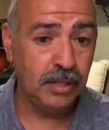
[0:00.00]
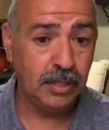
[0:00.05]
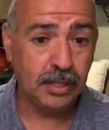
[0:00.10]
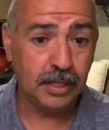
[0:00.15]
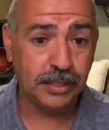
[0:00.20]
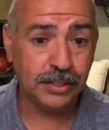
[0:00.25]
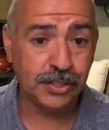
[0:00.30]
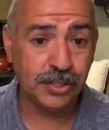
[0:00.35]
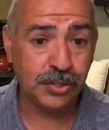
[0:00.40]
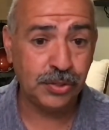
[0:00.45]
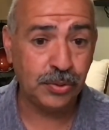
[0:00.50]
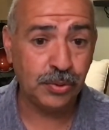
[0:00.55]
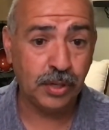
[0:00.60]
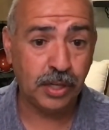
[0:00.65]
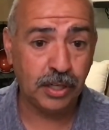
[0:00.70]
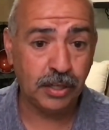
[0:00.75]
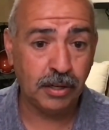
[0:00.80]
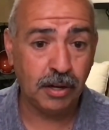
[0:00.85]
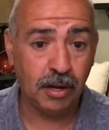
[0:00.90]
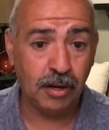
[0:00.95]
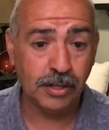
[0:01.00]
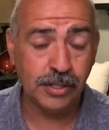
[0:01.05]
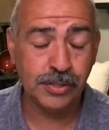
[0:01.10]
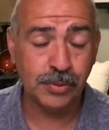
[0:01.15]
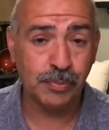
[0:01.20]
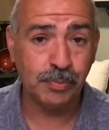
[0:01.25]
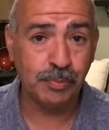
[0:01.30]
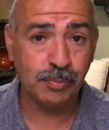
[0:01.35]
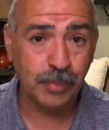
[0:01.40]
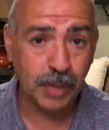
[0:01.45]
It's $200 a
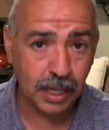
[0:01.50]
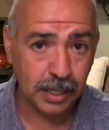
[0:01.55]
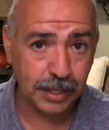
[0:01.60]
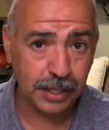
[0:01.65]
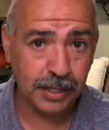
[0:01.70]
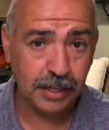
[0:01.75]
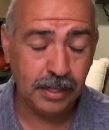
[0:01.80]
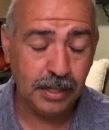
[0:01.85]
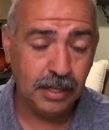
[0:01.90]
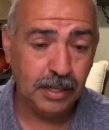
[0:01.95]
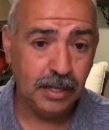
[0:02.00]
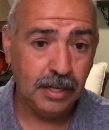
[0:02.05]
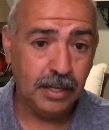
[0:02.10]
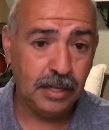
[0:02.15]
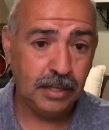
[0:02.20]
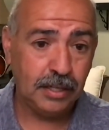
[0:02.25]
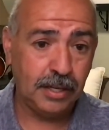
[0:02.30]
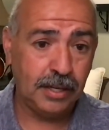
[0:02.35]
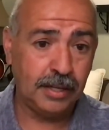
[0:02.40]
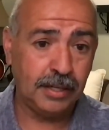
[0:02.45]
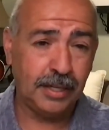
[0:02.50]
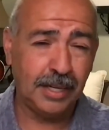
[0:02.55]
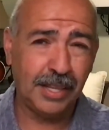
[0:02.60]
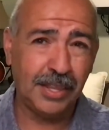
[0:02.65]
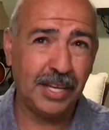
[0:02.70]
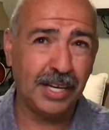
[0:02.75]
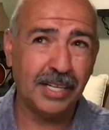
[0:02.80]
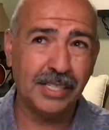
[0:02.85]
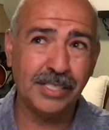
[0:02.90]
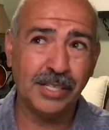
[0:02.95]
month. And I
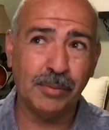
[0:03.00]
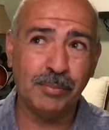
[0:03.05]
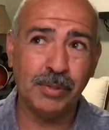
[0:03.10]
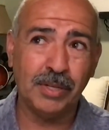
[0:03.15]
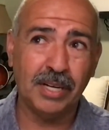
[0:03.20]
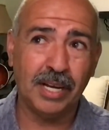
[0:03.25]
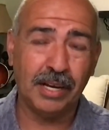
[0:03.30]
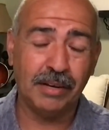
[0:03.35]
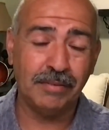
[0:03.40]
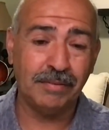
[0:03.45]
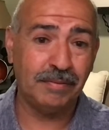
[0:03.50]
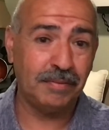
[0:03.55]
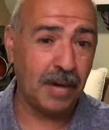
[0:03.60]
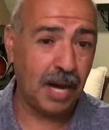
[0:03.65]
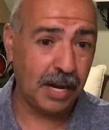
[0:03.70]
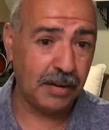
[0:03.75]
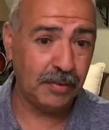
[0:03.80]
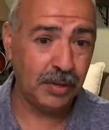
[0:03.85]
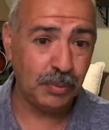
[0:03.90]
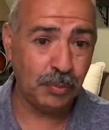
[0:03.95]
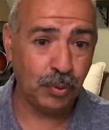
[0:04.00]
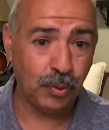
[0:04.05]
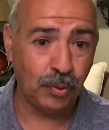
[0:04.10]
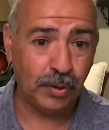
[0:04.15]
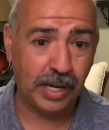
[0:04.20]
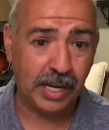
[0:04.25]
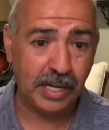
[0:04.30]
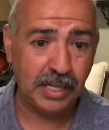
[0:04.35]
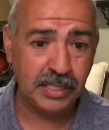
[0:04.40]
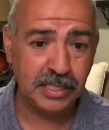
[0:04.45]
think it's up to like 5
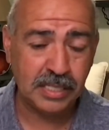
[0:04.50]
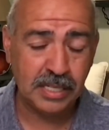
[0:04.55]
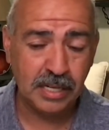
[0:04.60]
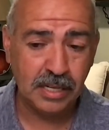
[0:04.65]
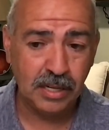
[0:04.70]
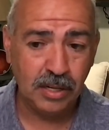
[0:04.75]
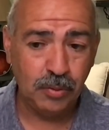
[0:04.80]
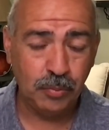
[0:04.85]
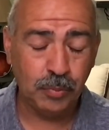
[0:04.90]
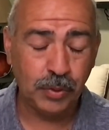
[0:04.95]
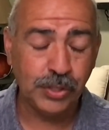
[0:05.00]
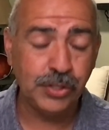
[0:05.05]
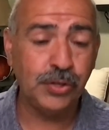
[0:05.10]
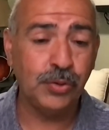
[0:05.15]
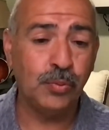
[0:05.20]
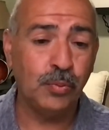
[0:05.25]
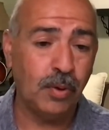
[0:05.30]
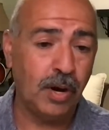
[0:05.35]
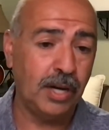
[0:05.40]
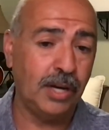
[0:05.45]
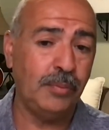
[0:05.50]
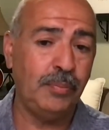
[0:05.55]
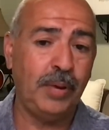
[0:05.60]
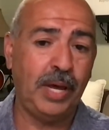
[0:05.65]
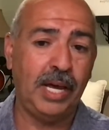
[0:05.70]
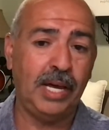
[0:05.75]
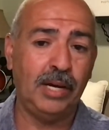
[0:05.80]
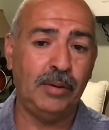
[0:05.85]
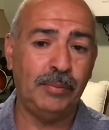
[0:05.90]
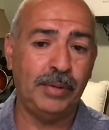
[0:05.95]
employees, but you want to
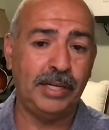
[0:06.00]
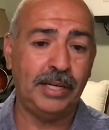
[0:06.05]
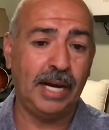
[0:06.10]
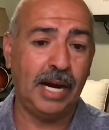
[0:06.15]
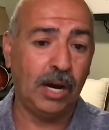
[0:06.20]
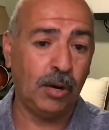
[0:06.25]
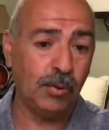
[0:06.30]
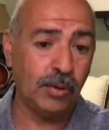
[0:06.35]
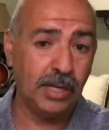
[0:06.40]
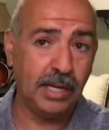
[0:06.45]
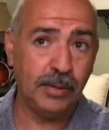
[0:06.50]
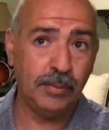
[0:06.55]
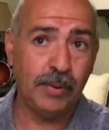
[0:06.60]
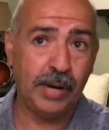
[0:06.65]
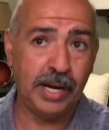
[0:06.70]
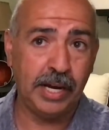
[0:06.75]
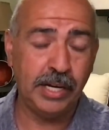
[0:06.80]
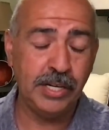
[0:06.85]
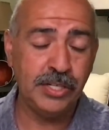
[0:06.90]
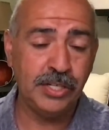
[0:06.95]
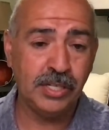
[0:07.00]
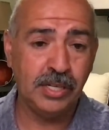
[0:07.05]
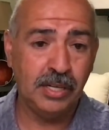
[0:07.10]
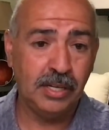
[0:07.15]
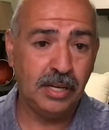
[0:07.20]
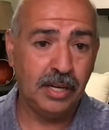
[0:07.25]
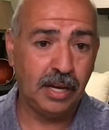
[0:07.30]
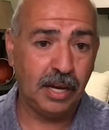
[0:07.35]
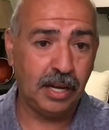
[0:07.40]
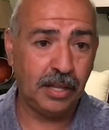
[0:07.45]
pay them an hourly wage.
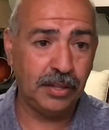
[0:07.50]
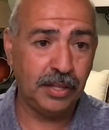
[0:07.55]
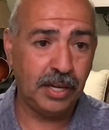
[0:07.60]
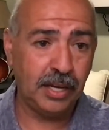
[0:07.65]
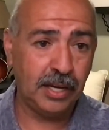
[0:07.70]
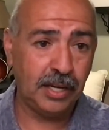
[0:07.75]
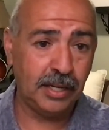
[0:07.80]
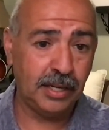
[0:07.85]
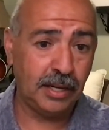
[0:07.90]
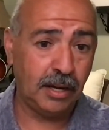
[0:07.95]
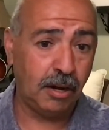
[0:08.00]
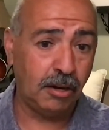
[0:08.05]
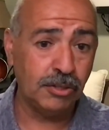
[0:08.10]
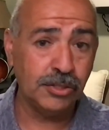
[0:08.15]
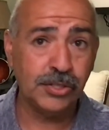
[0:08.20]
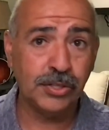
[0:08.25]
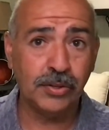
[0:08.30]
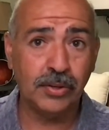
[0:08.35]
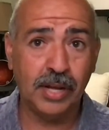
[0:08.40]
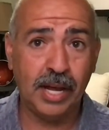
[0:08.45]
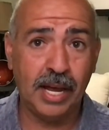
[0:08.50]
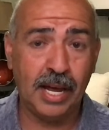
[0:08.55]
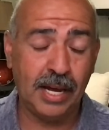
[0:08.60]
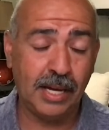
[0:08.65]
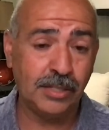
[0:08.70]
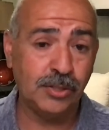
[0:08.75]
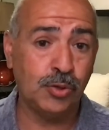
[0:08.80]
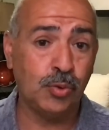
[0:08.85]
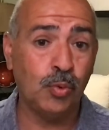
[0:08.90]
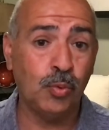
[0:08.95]
And then also it
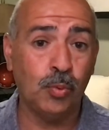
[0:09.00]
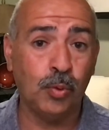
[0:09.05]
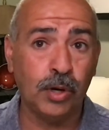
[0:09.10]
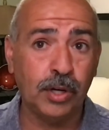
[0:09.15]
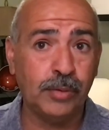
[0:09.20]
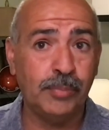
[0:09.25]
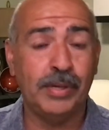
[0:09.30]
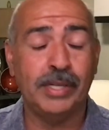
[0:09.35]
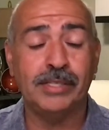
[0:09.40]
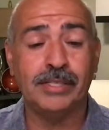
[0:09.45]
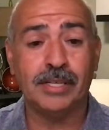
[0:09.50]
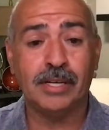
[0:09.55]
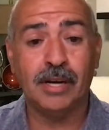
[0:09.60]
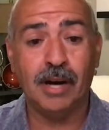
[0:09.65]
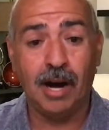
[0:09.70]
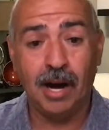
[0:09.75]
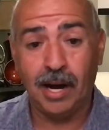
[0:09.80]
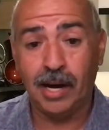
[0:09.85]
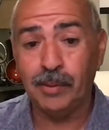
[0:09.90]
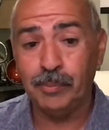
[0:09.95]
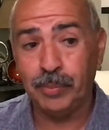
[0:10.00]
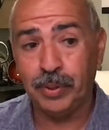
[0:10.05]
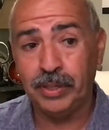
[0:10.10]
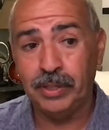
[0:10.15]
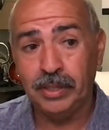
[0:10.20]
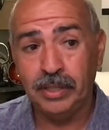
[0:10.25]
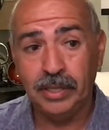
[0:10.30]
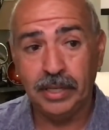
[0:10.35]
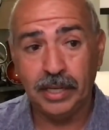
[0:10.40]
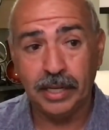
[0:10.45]
has workman's comp
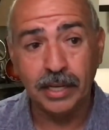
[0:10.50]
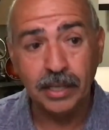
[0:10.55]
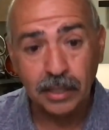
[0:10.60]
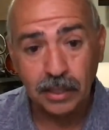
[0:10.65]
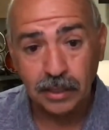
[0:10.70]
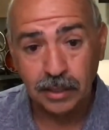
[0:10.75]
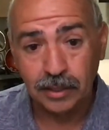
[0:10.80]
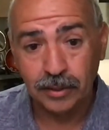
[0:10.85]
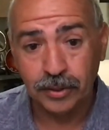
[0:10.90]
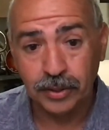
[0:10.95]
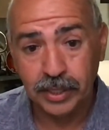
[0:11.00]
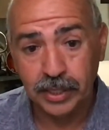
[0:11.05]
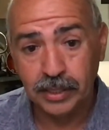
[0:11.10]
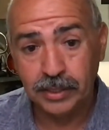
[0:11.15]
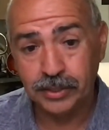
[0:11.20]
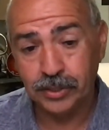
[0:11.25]
included.